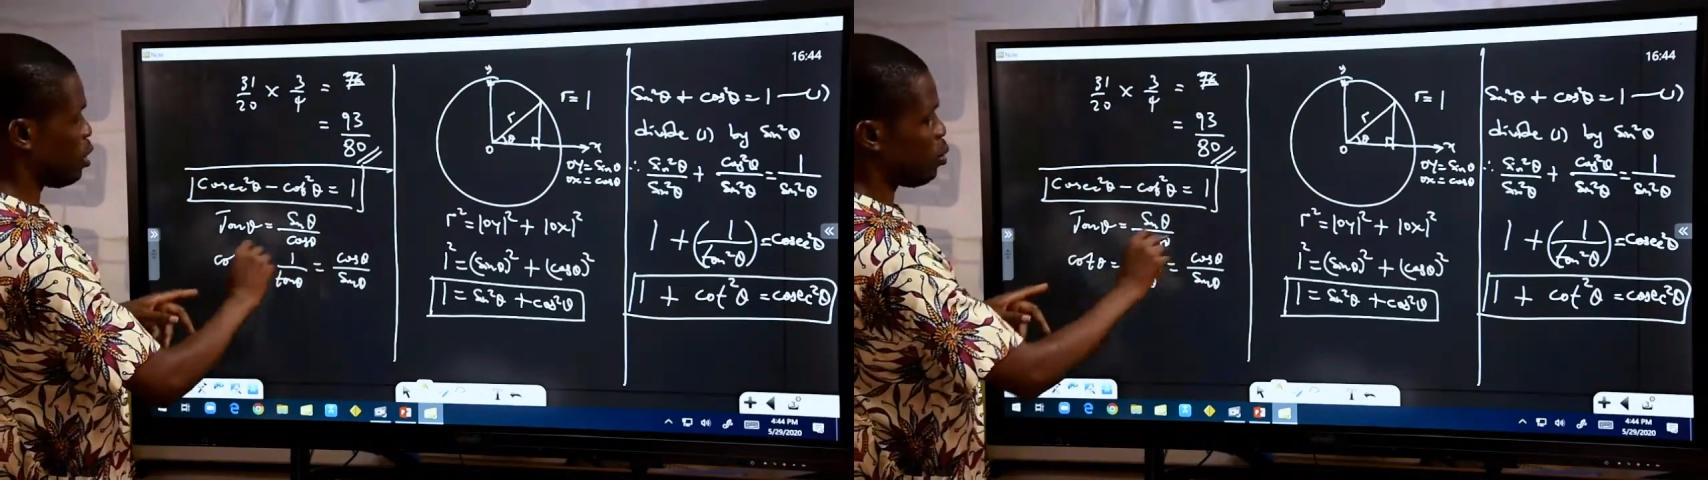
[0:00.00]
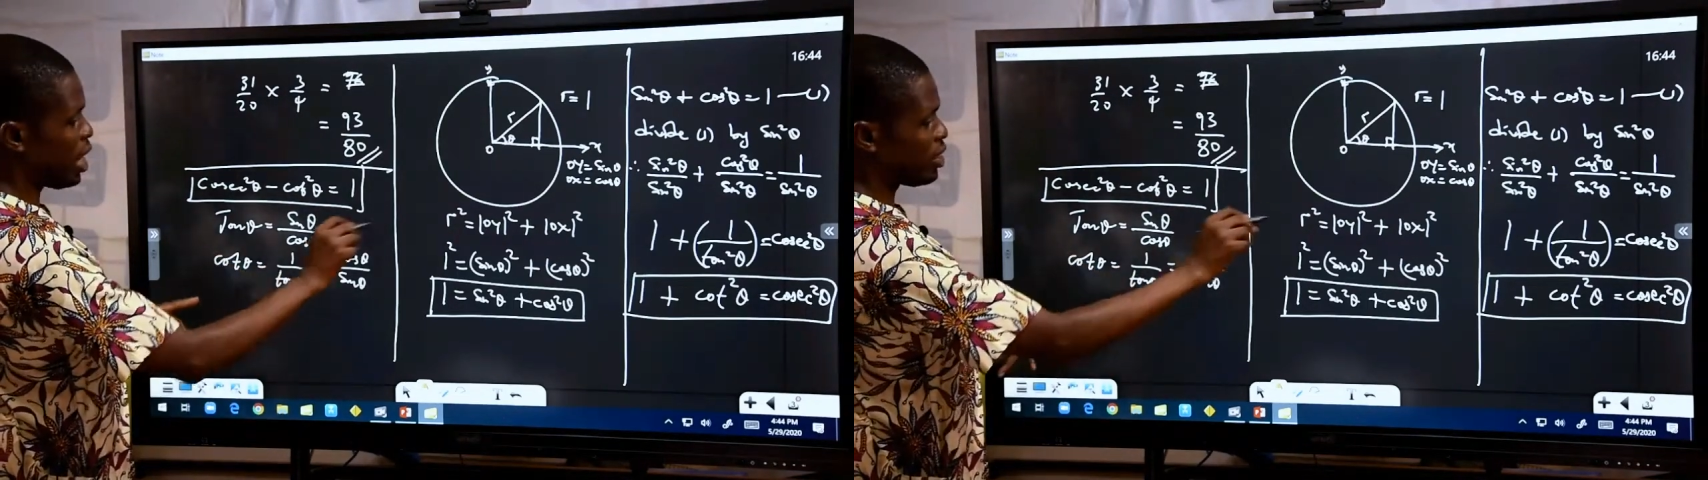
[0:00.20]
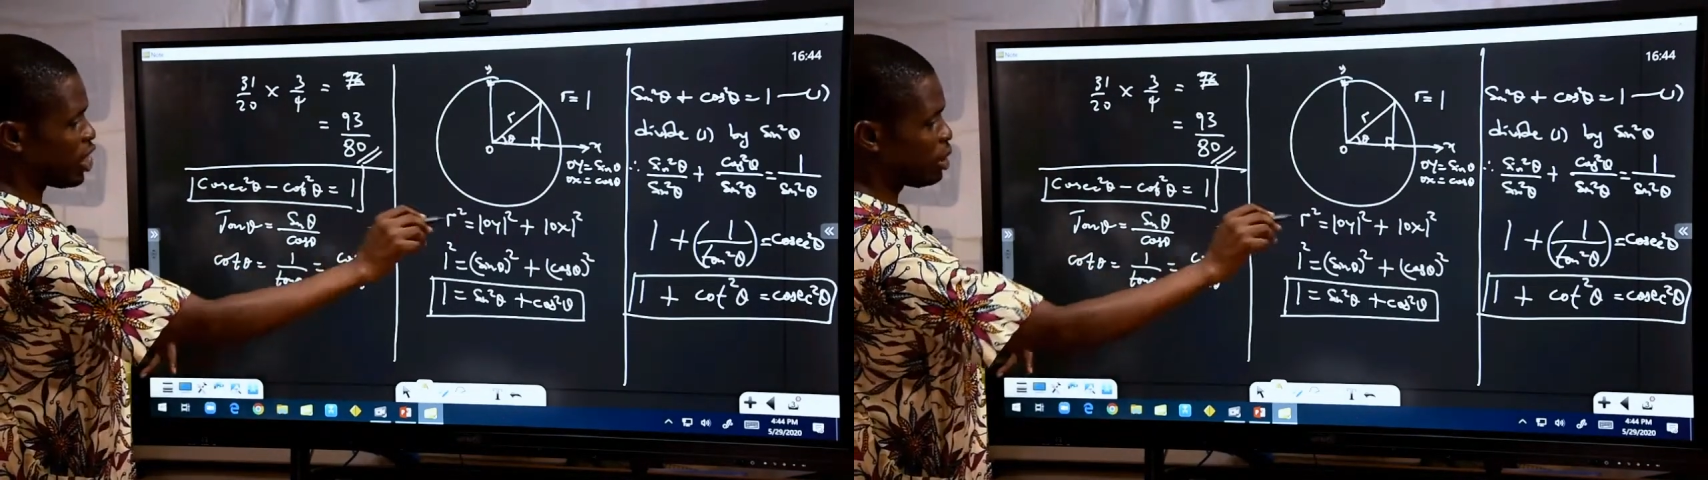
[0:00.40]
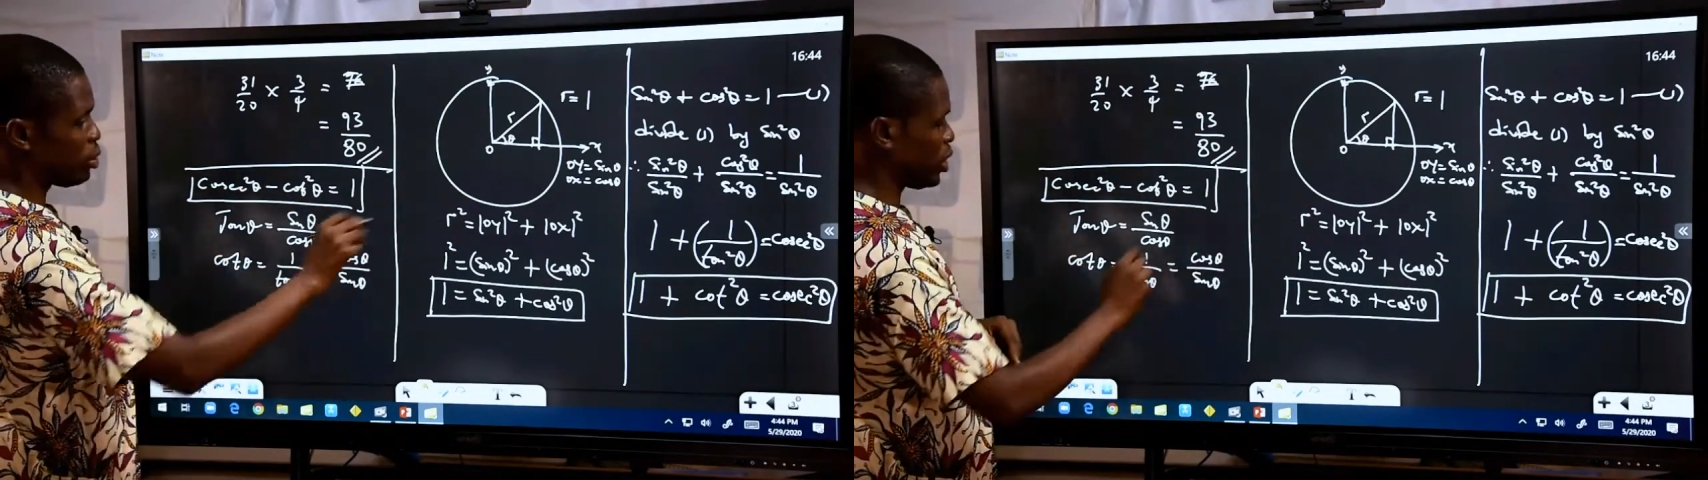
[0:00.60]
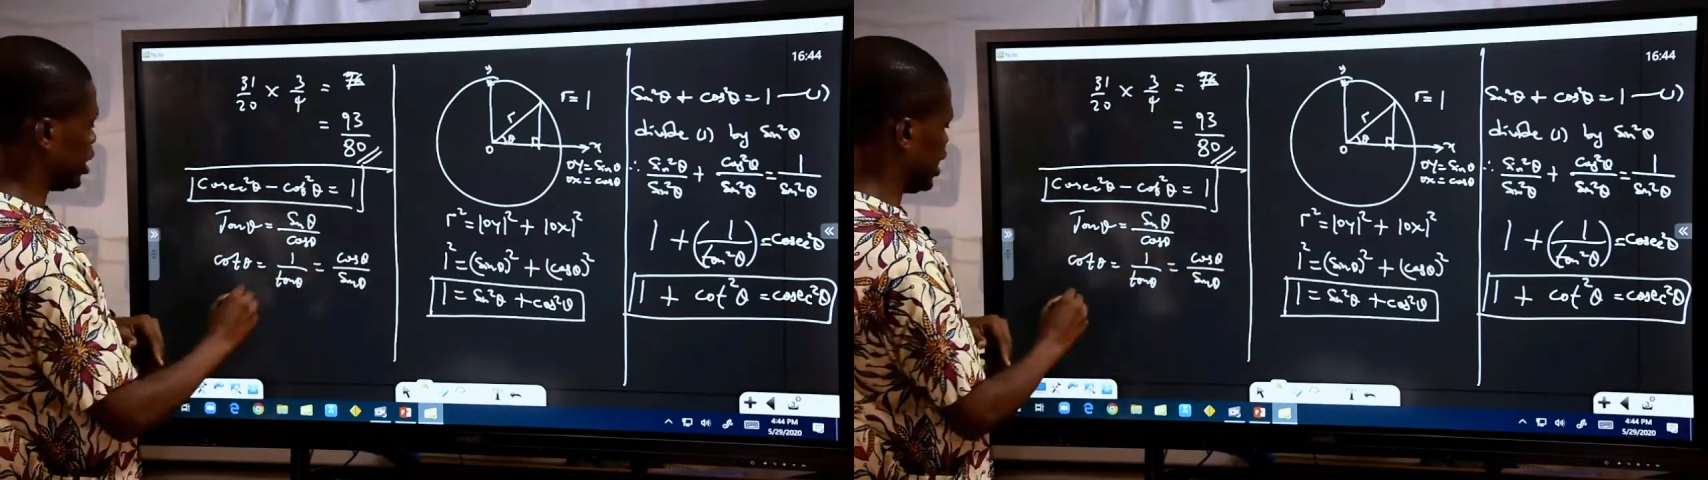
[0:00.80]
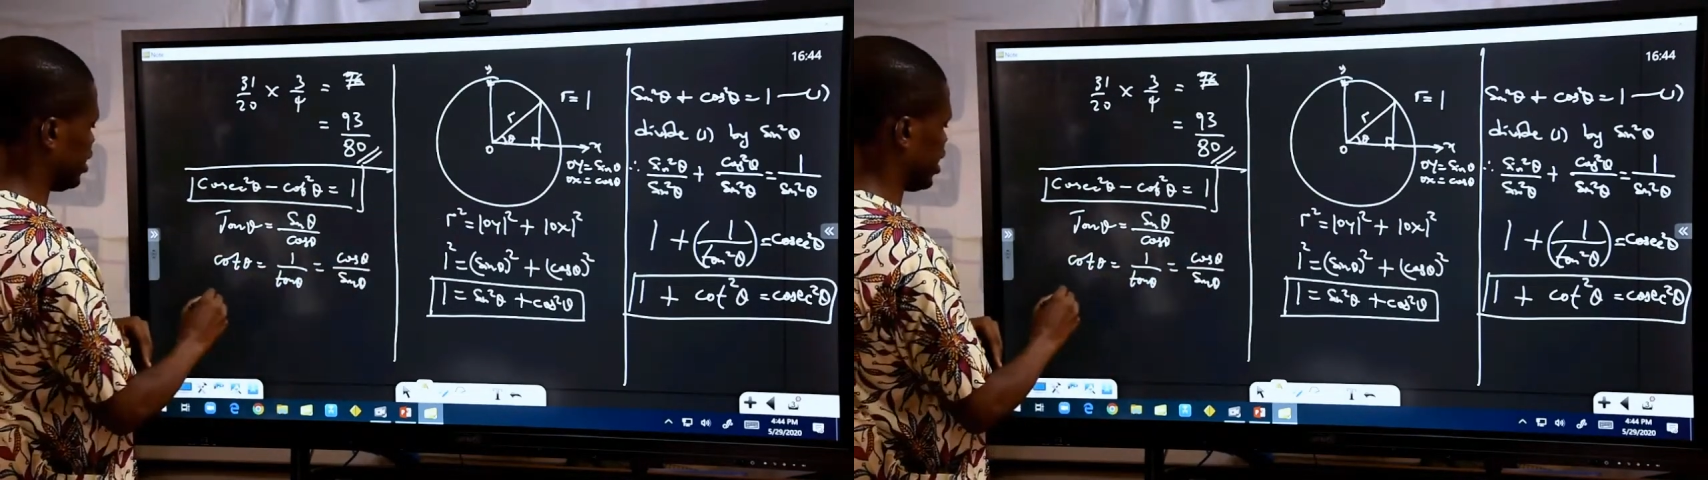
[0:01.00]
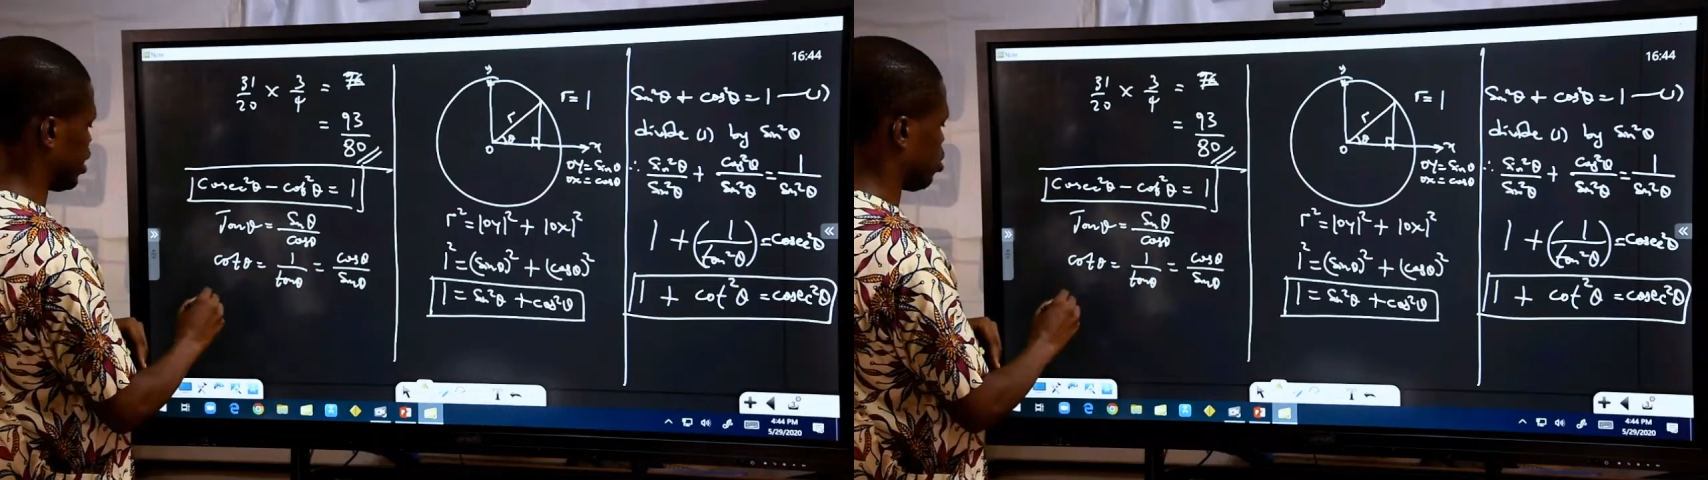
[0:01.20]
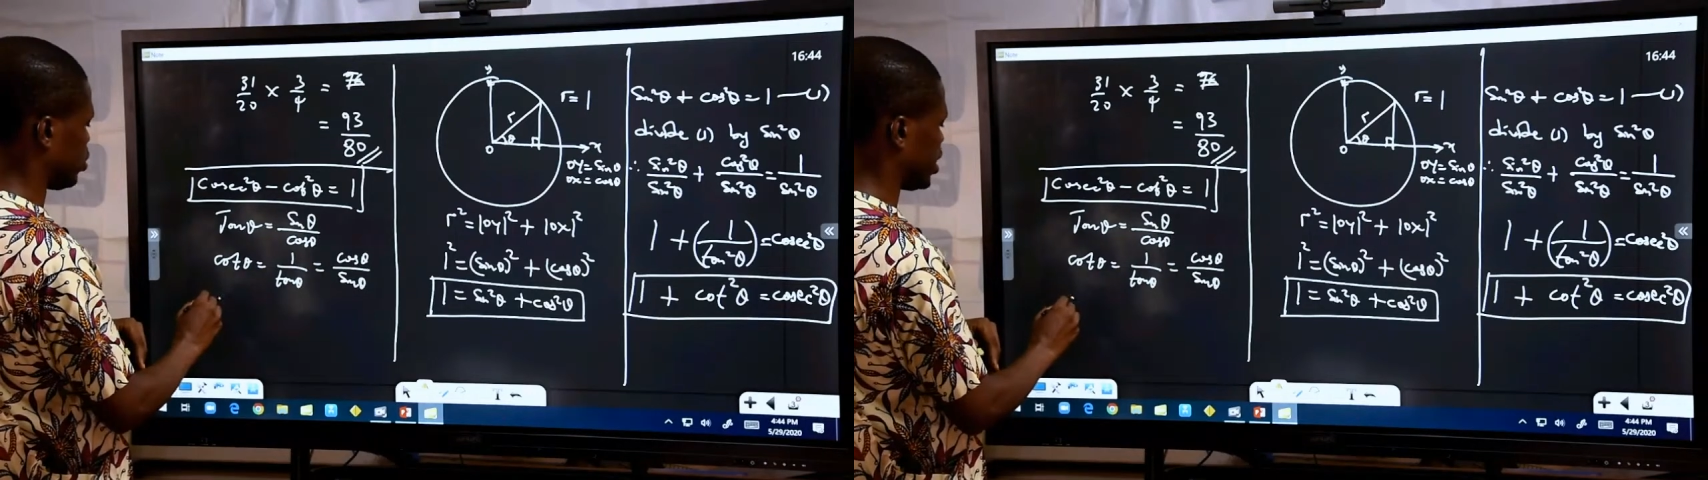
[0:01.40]
we are trying to see there is a
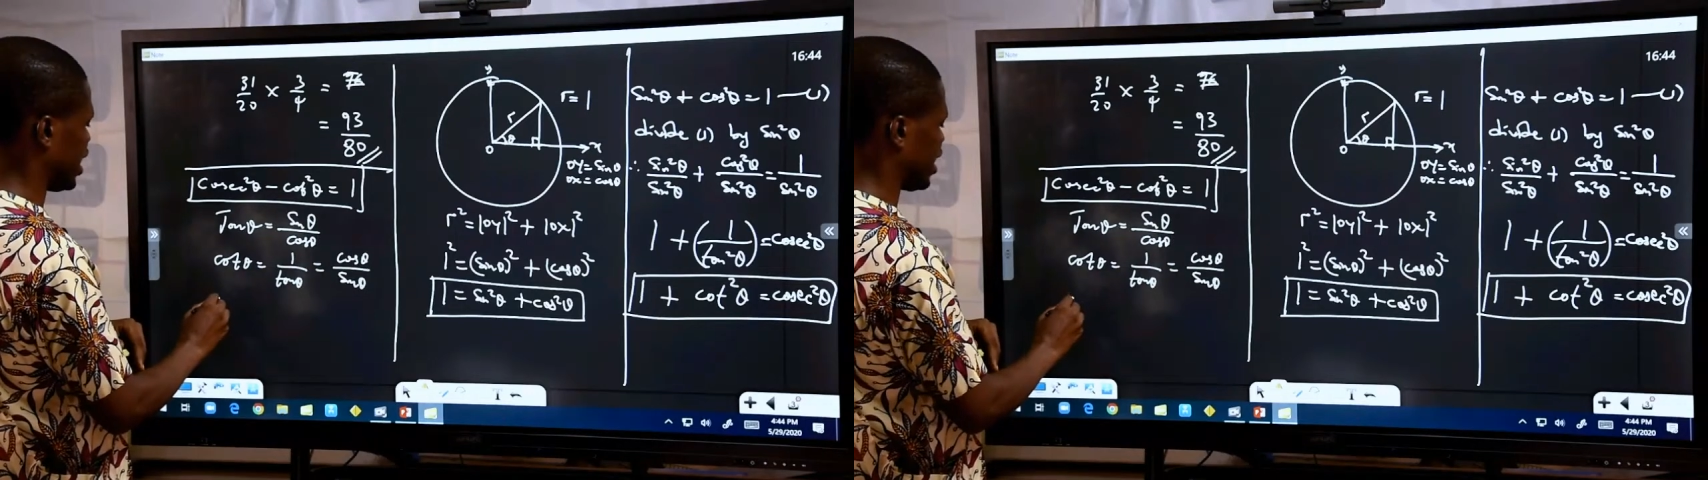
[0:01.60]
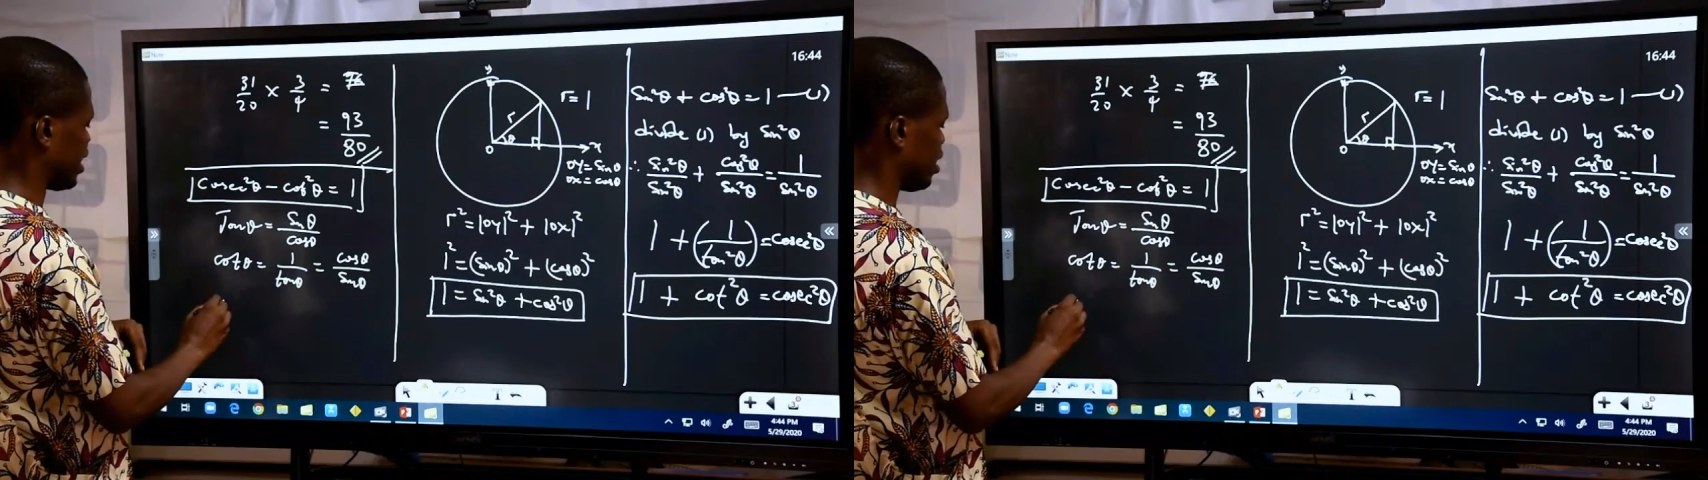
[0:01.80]
cosec.